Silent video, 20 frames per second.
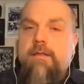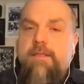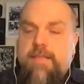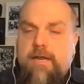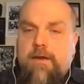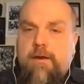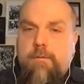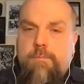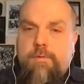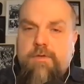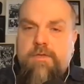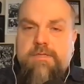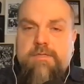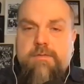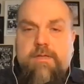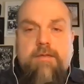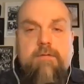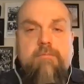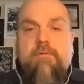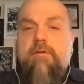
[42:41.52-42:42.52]

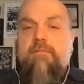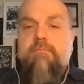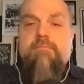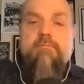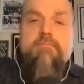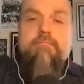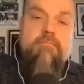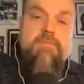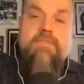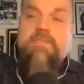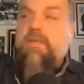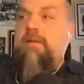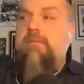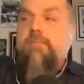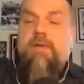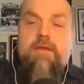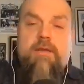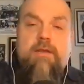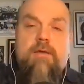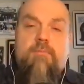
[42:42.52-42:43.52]
therapist. Like, well, Steve
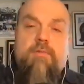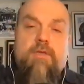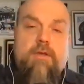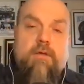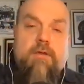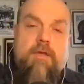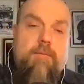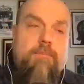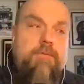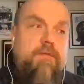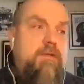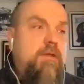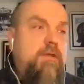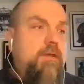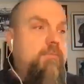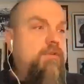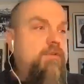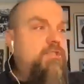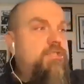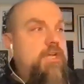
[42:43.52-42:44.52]
might not be your cup of
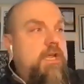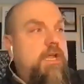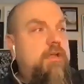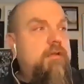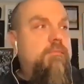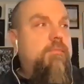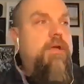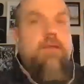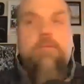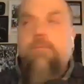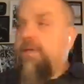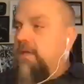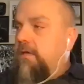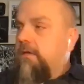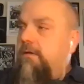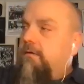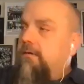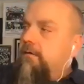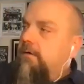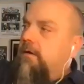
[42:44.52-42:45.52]
tea, but Jane might
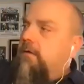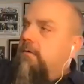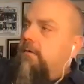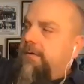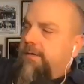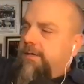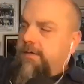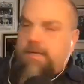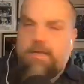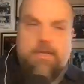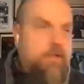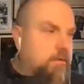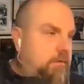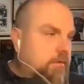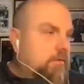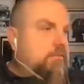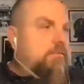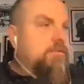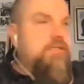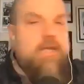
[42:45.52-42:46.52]
be, or Courtney,
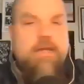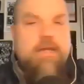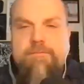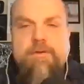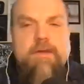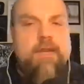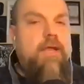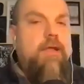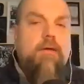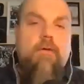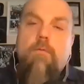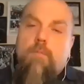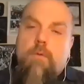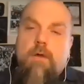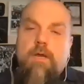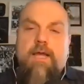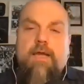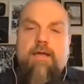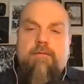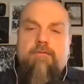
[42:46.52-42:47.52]
or Stephanie, or
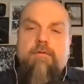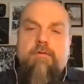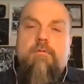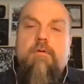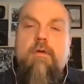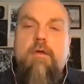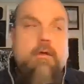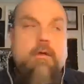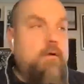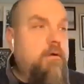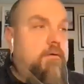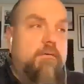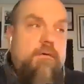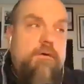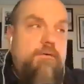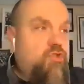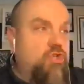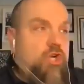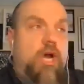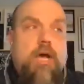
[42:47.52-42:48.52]
what have you,
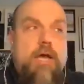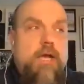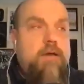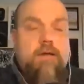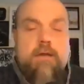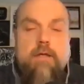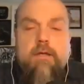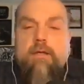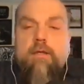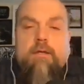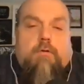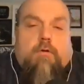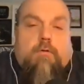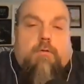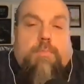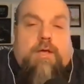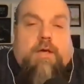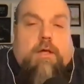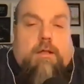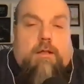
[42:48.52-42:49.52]
or John, or
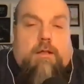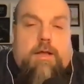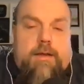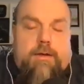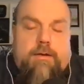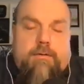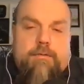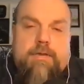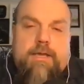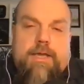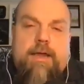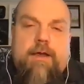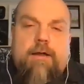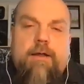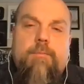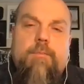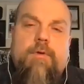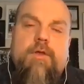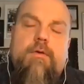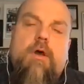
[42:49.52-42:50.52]
Bill. I don't
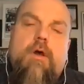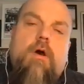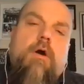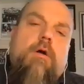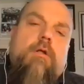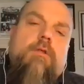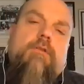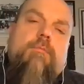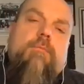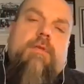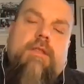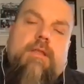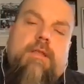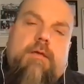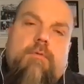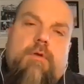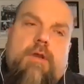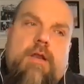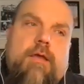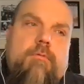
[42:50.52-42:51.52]
care. But
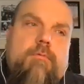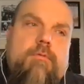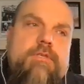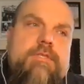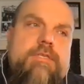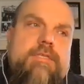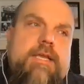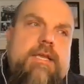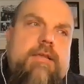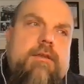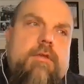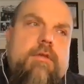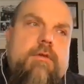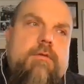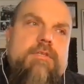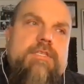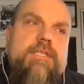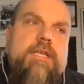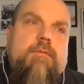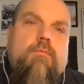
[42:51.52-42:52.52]
ultimately, what I would say to
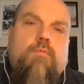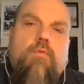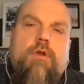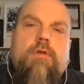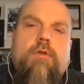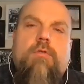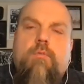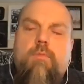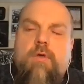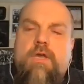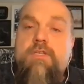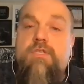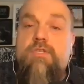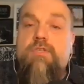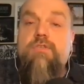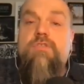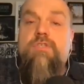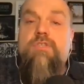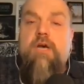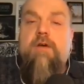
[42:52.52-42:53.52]
you is that one of the ways
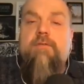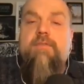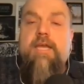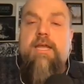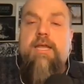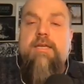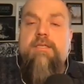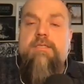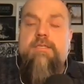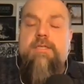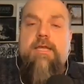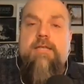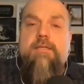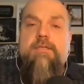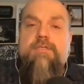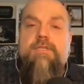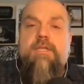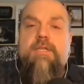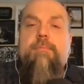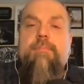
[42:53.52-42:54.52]
to solve that is
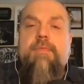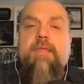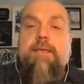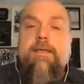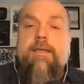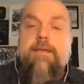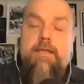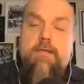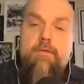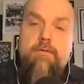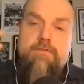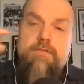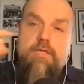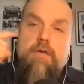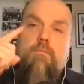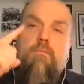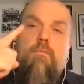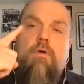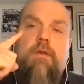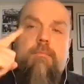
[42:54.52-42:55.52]
that stop thinking that you
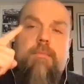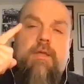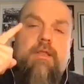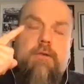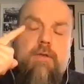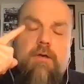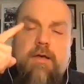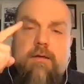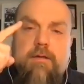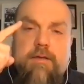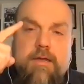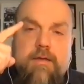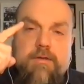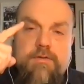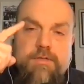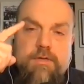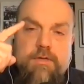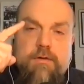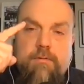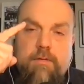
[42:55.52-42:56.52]
saw one mental health
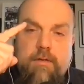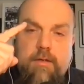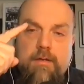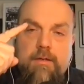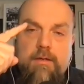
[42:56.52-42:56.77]
counselor,